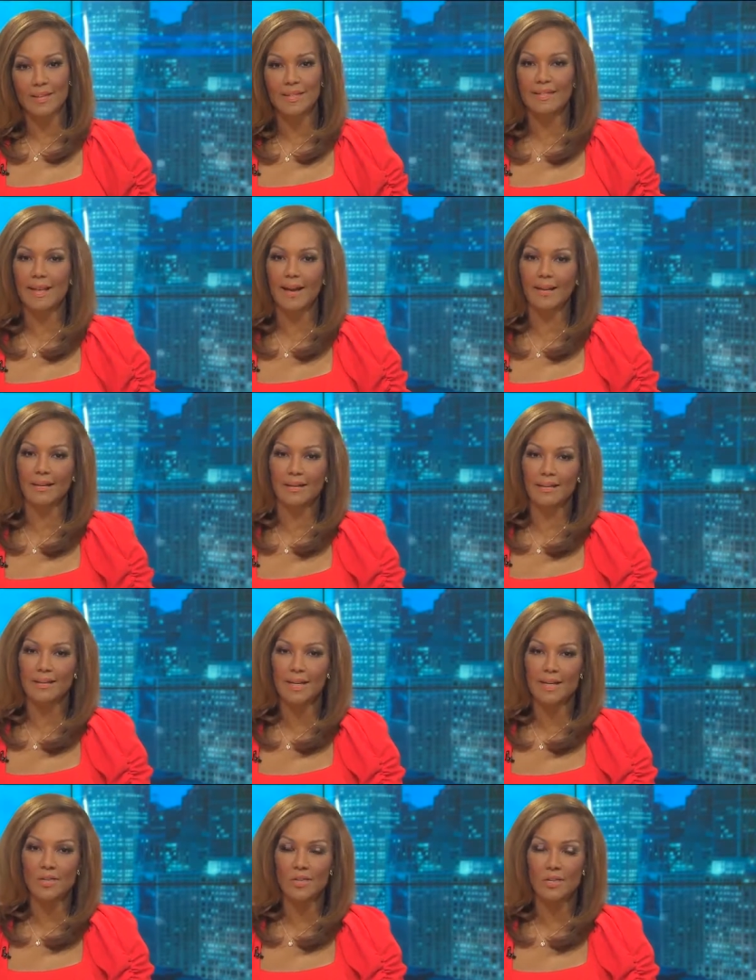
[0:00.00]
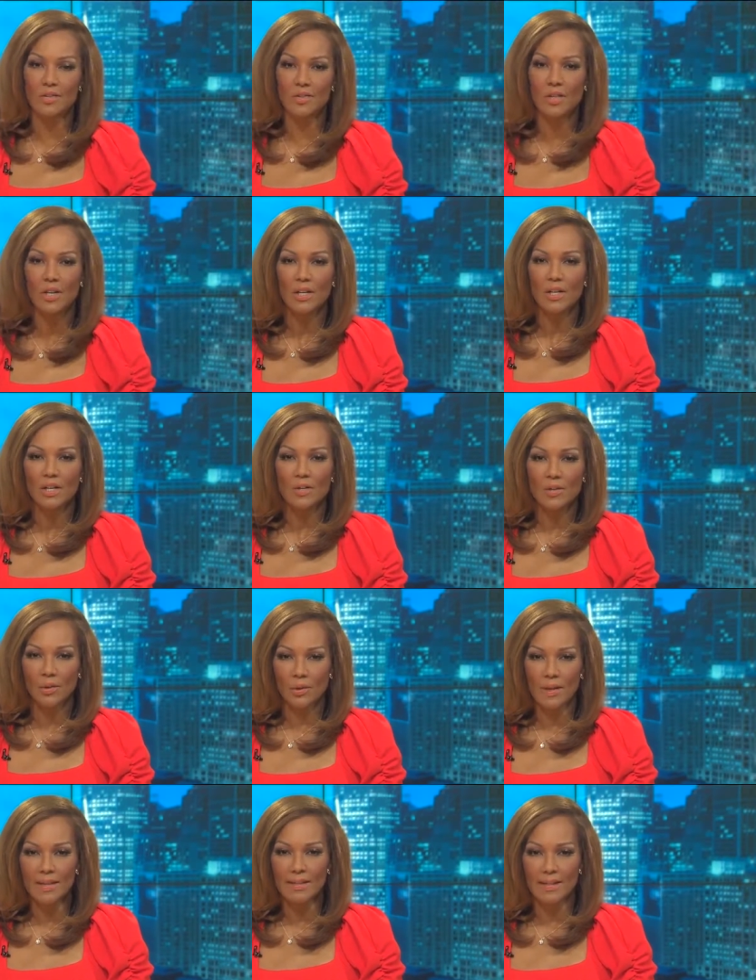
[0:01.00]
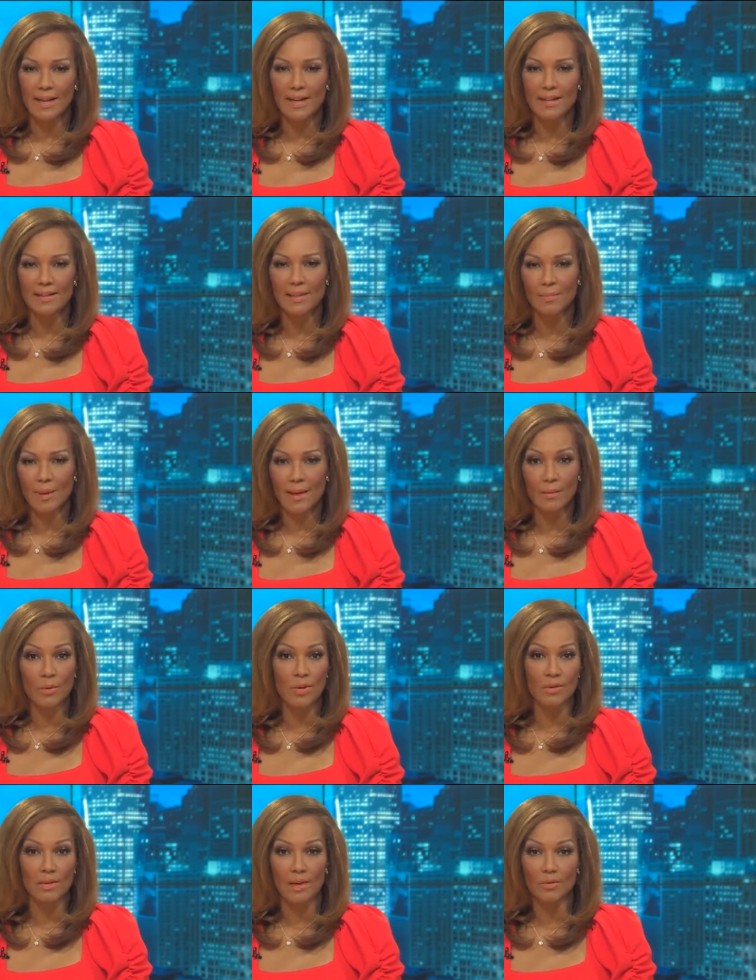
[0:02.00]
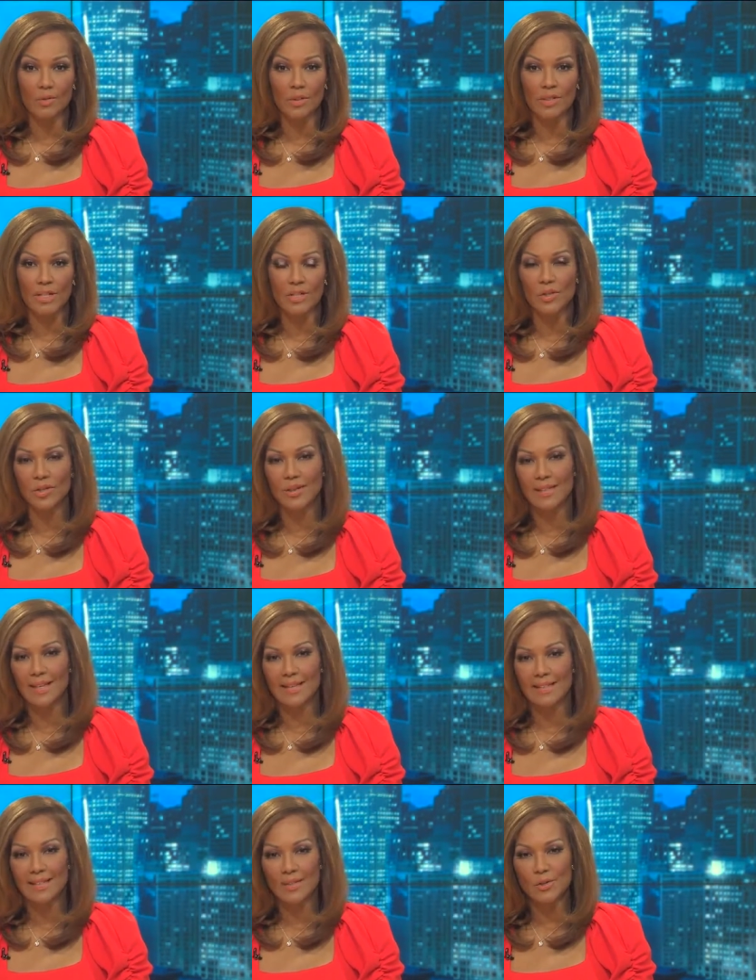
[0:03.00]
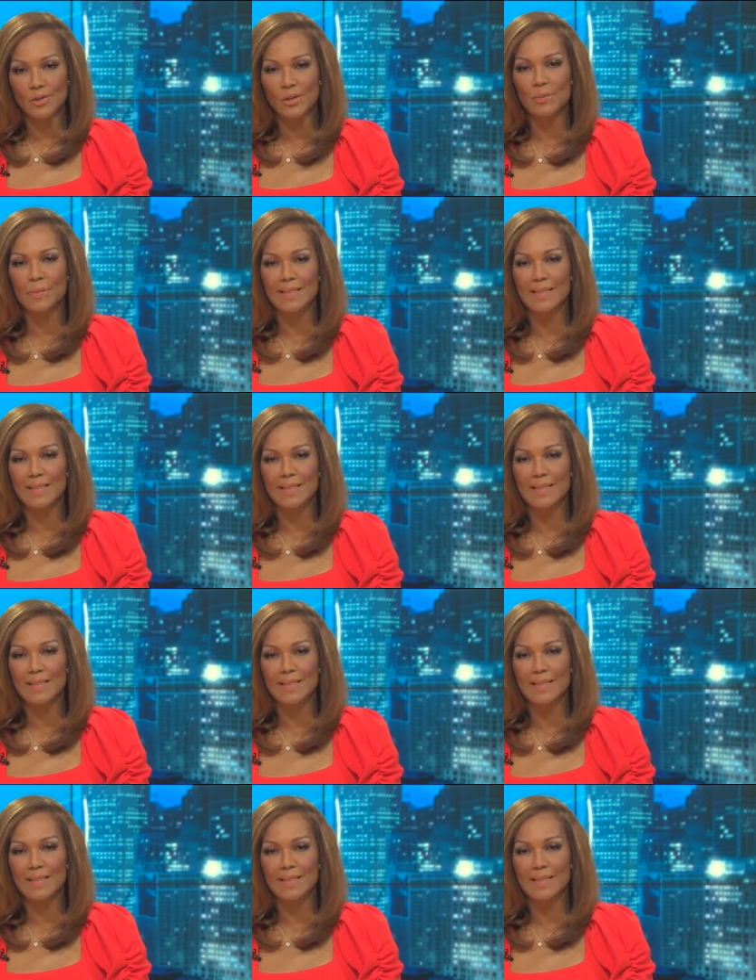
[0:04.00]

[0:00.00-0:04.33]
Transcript: these accusations. Troy says the man was never a teacher in that district,